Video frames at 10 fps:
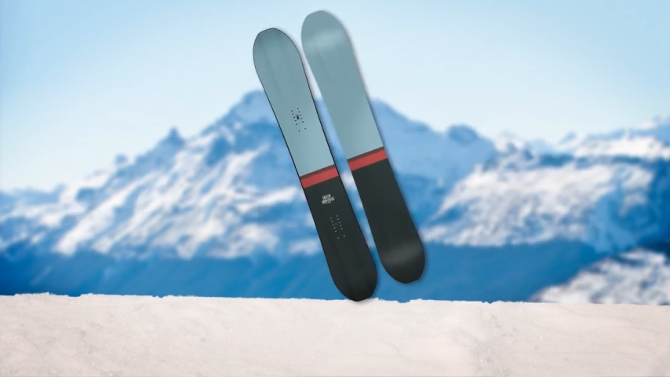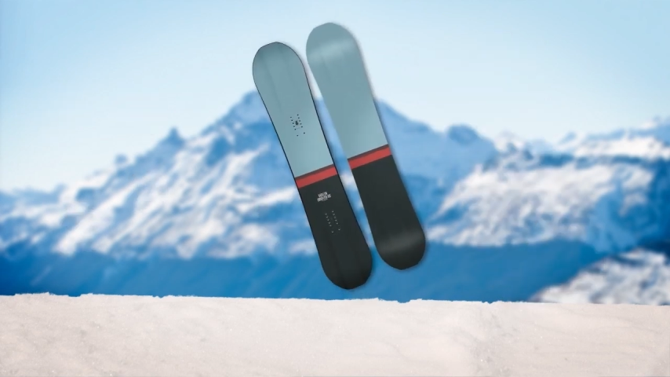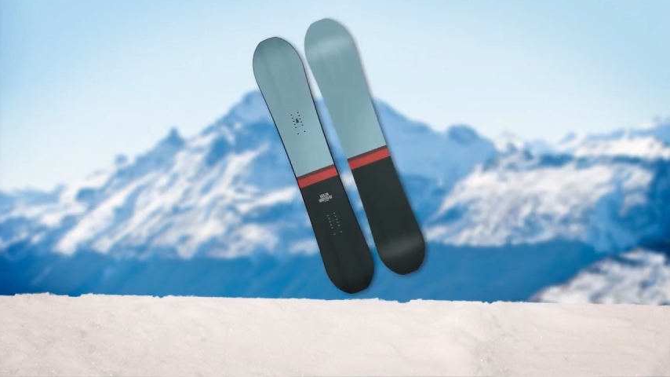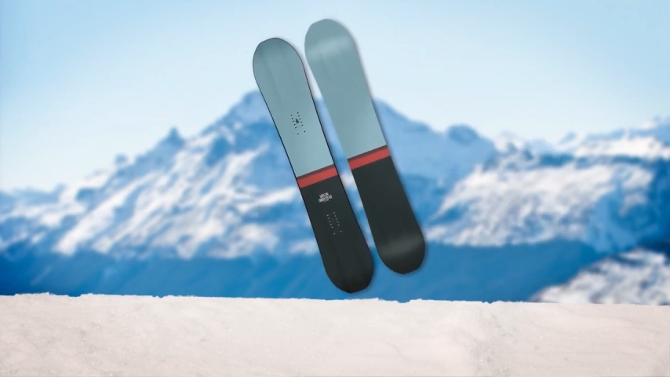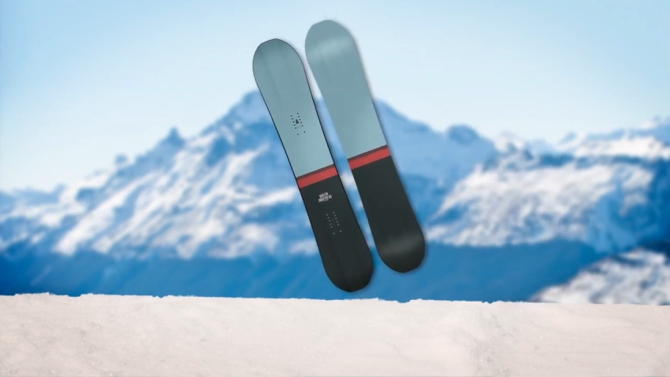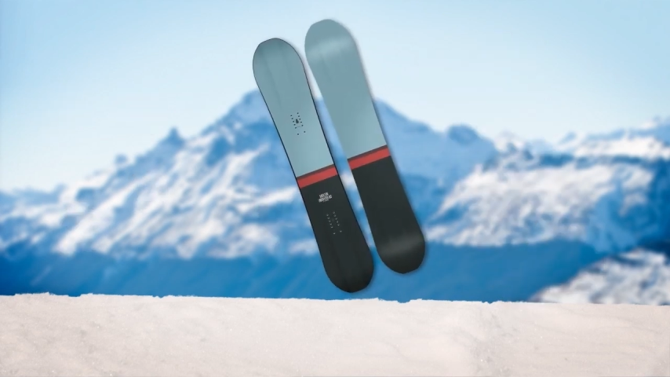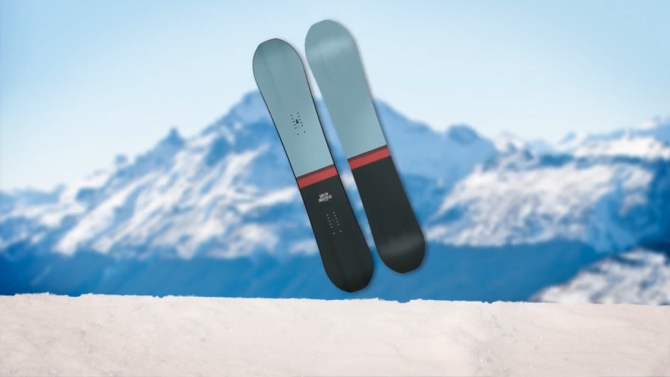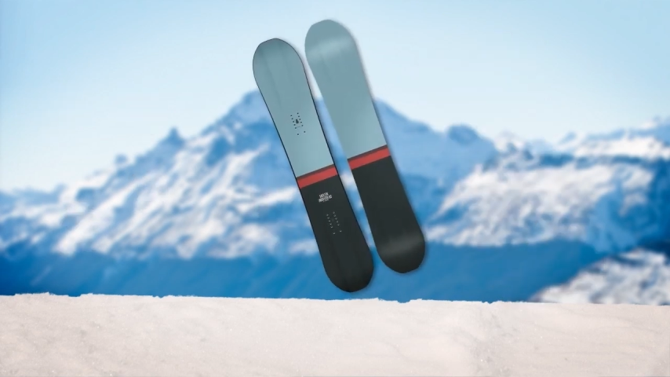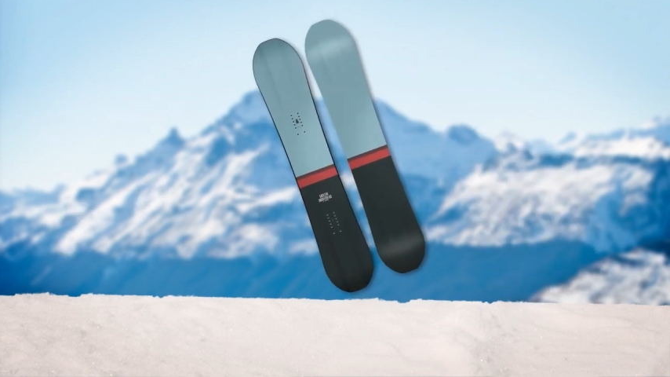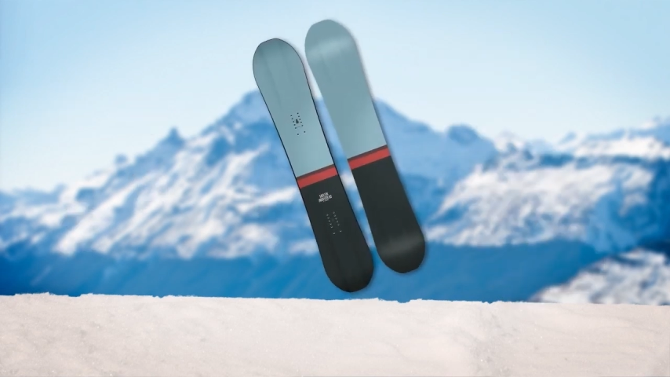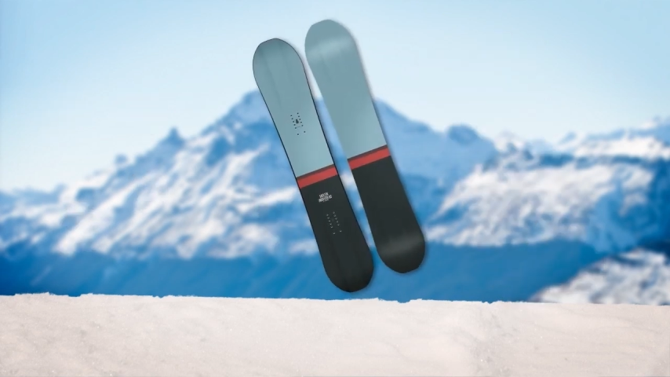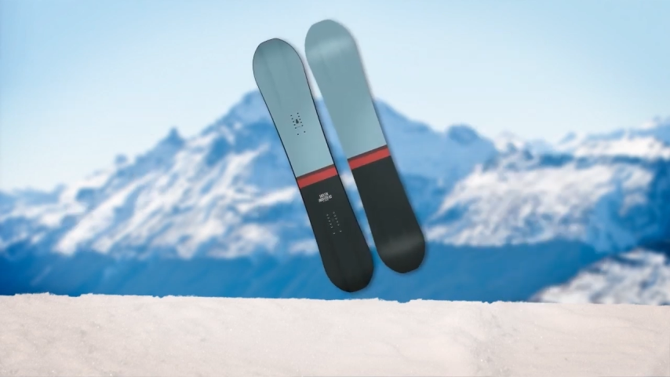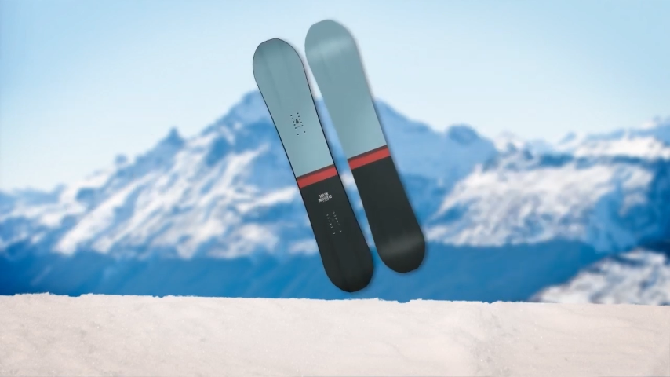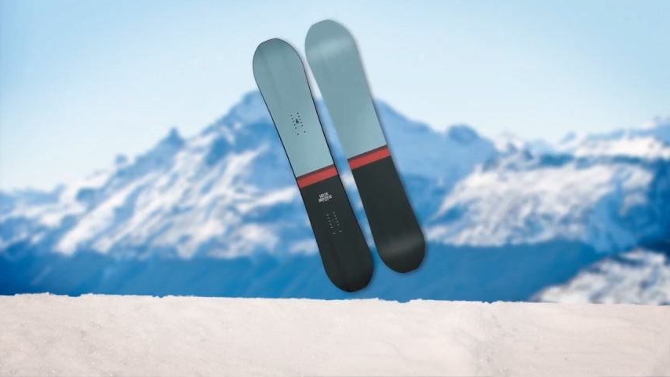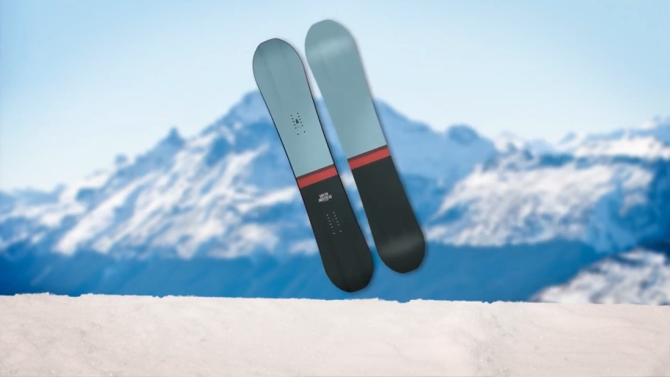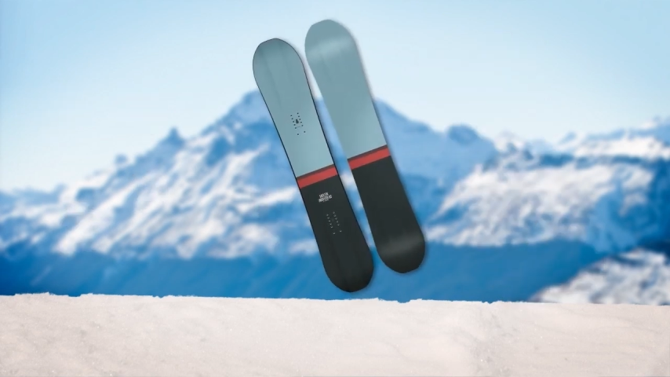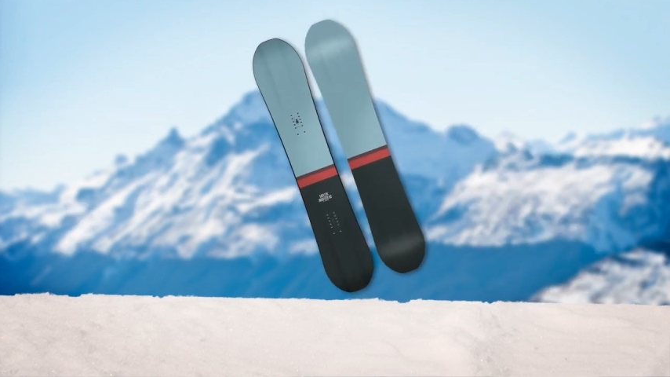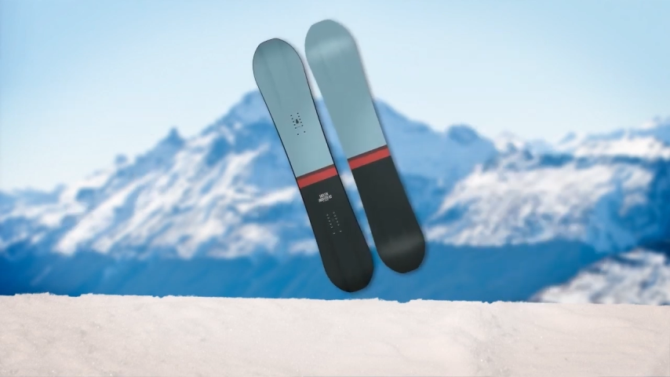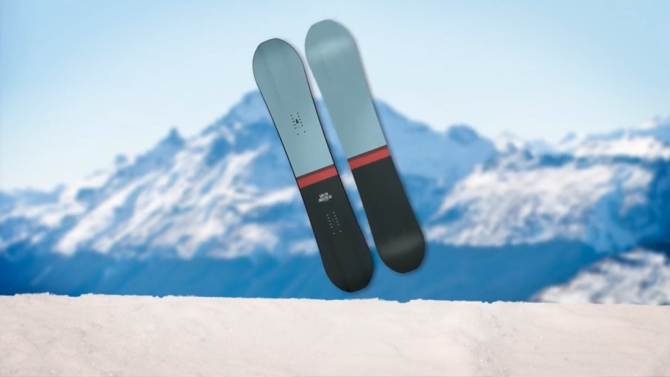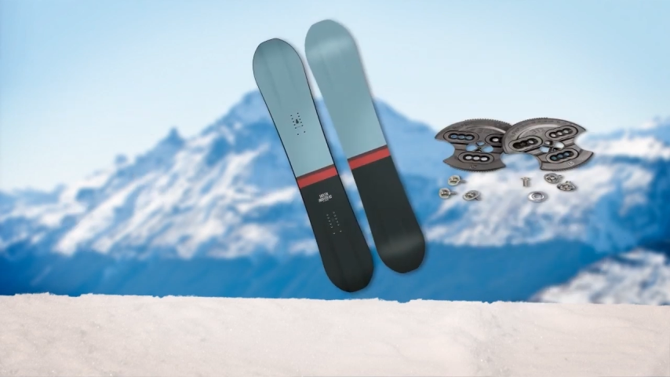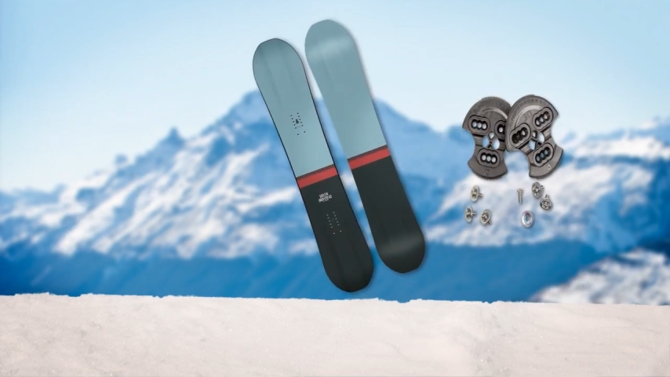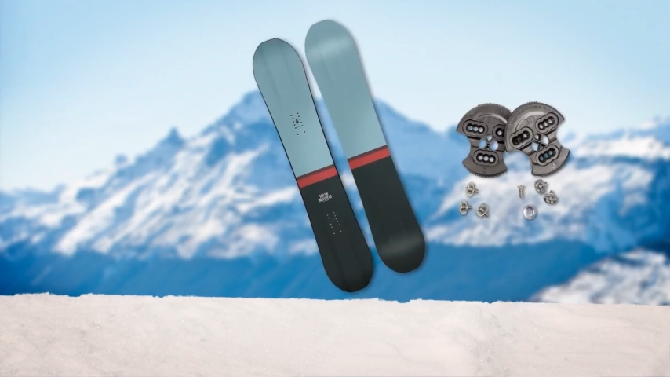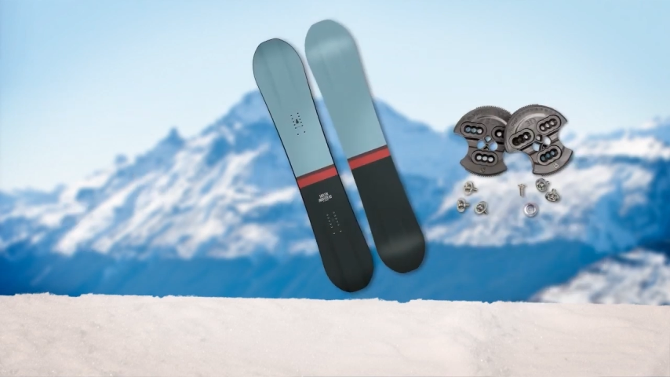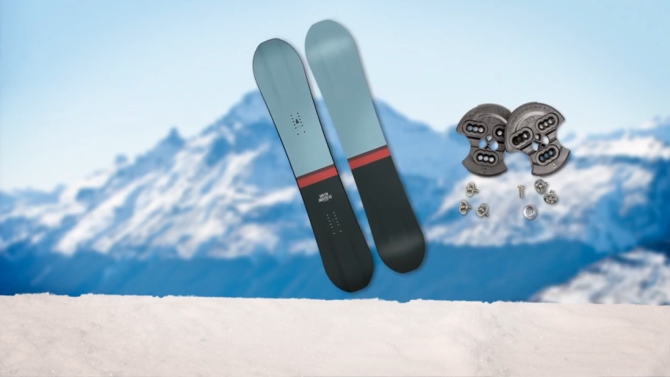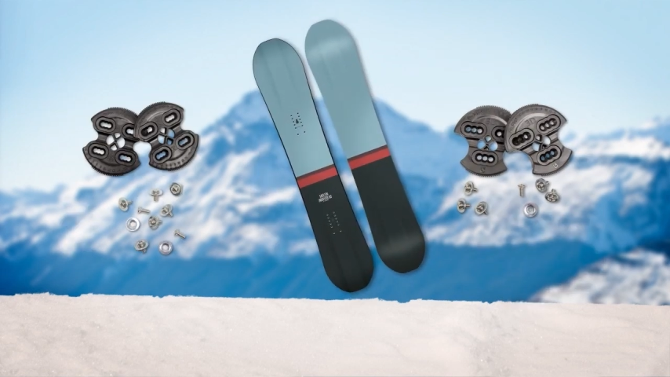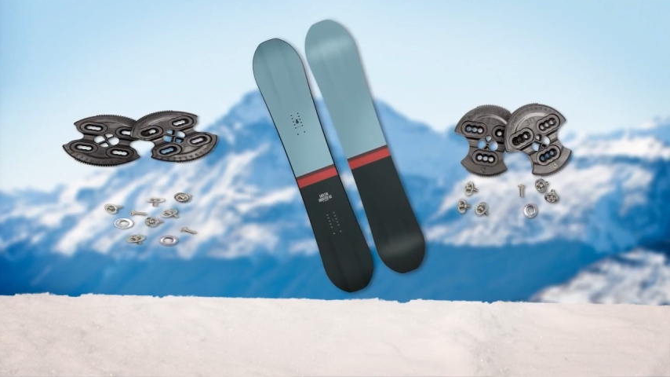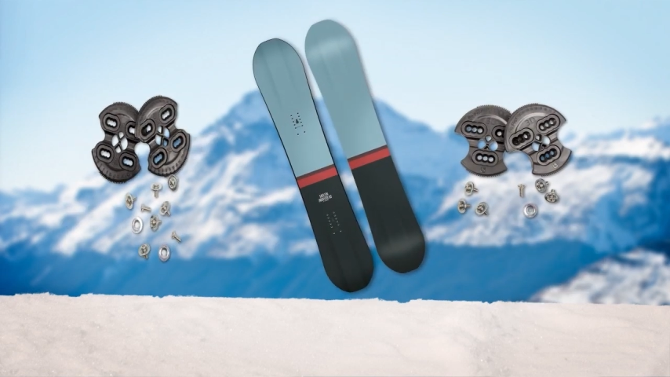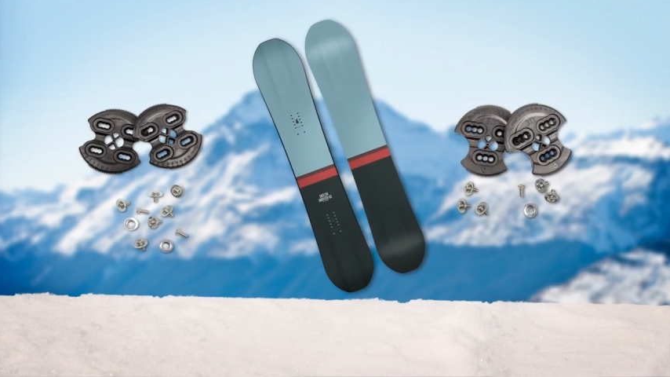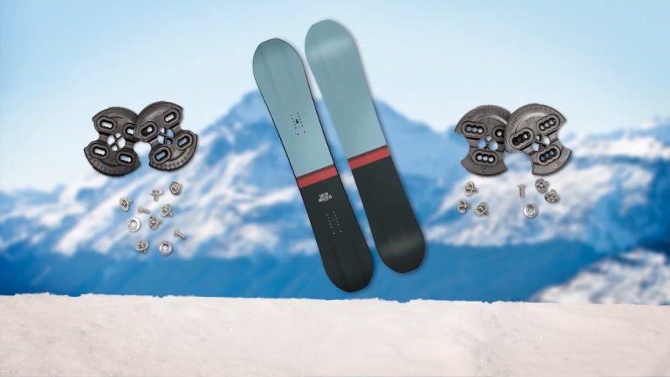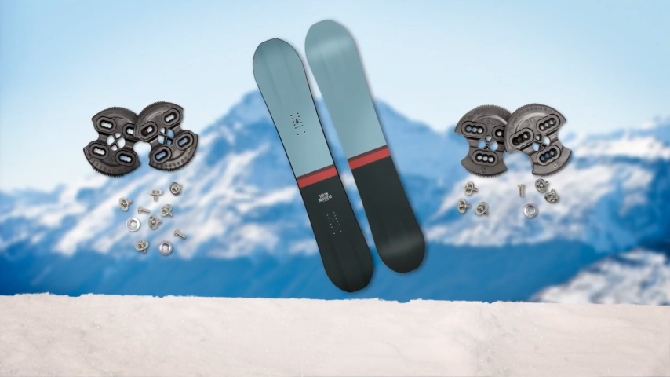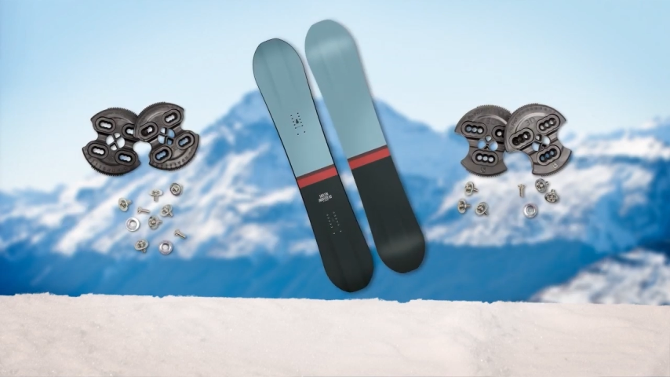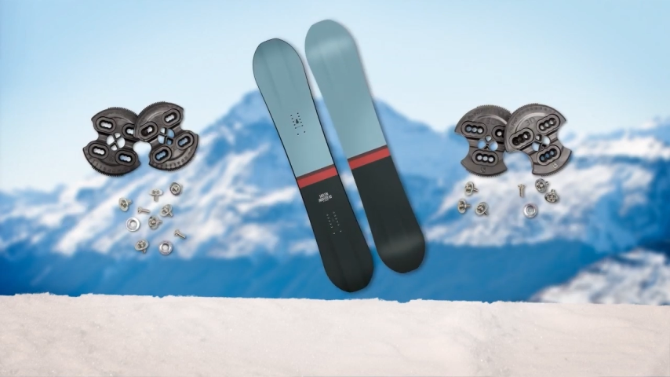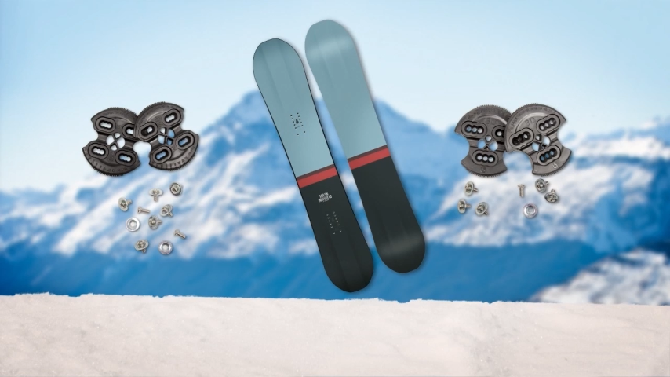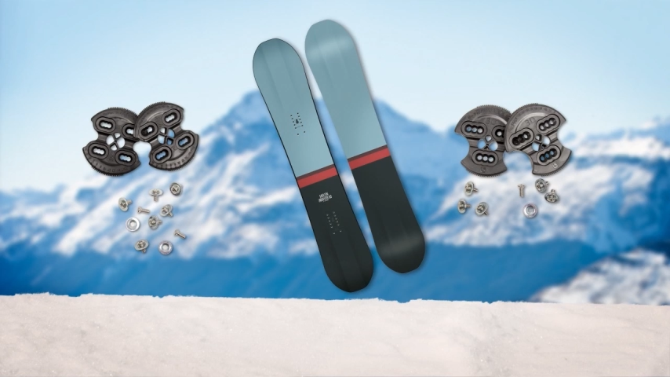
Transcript: No face is visible, so there are no lips to read.